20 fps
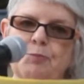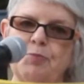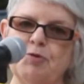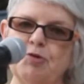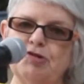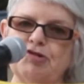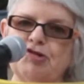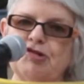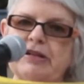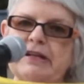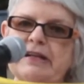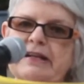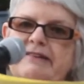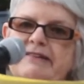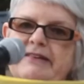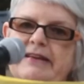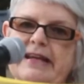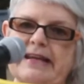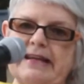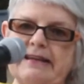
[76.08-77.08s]
abortion
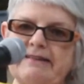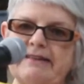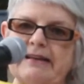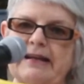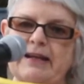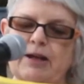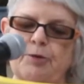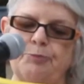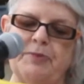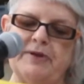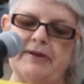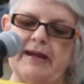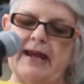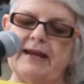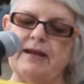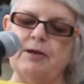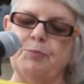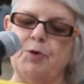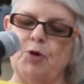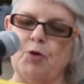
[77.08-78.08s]
is easily
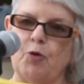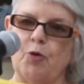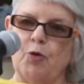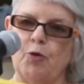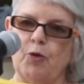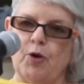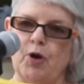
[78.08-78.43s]
obtainable.